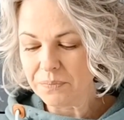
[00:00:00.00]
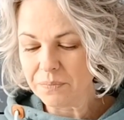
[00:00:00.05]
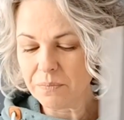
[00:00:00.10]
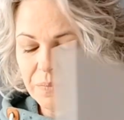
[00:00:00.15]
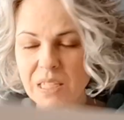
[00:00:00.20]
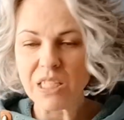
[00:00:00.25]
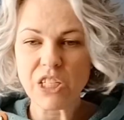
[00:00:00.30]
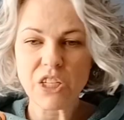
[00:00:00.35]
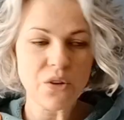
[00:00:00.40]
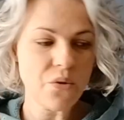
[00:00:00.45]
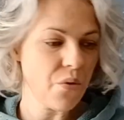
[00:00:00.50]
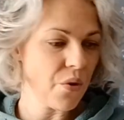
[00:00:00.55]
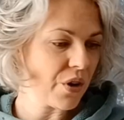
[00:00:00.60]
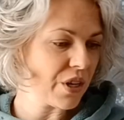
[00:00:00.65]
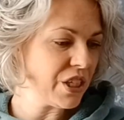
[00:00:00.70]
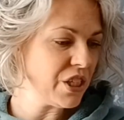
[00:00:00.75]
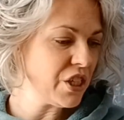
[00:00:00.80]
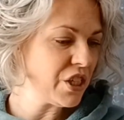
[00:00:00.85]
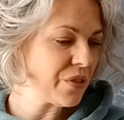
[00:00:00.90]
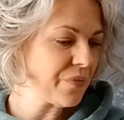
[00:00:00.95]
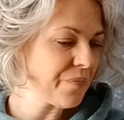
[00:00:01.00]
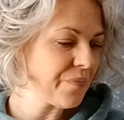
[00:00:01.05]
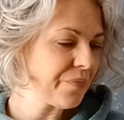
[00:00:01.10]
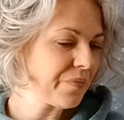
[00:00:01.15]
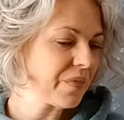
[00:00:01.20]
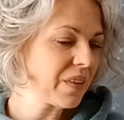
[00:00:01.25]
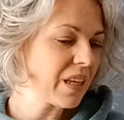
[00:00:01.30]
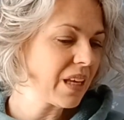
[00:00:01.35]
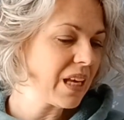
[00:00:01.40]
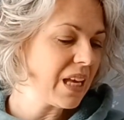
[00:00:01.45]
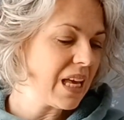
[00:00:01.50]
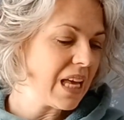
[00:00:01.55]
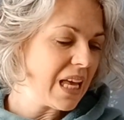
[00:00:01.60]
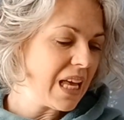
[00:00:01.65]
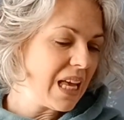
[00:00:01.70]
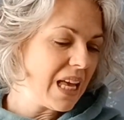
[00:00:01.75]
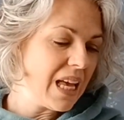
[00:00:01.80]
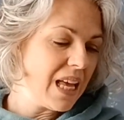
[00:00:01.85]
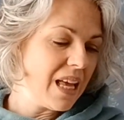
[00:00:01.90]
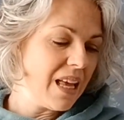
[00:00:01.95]
Peachy orange.
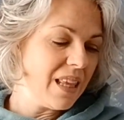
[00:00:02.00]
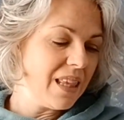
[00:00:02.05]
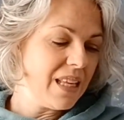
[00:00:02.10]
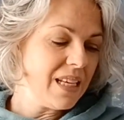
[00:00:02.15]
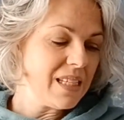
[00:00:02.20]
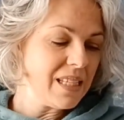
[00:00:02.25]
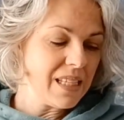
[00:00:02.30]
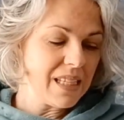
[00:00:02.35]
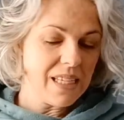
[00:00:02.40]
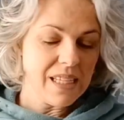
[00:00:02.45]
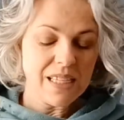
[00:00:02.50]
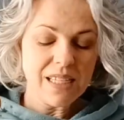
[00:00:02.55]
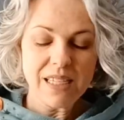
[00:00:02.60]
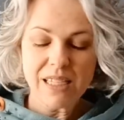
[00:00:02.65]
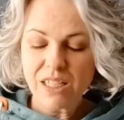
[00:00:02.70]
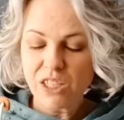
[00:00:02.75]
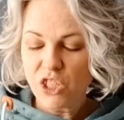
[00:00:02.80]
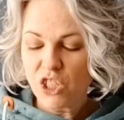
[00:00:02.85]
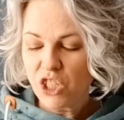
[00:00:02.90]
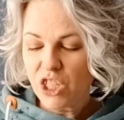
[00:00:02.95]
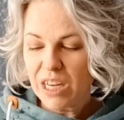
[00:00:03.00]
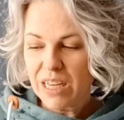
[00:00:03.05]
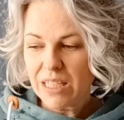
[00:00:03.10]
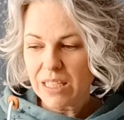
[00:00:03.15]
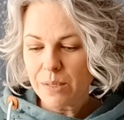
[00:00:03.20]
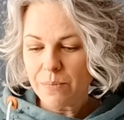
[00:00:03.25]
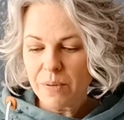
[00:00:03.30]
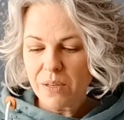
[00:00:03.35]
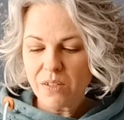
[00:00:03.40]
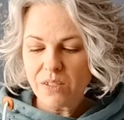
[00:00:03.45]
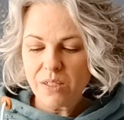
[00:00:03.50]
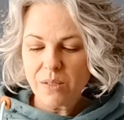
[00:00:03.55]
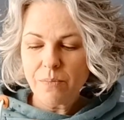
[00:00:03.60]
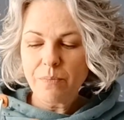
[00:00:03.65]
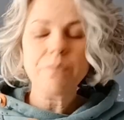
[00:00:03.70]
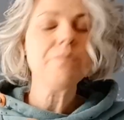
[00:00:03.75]
This is Shakespeare's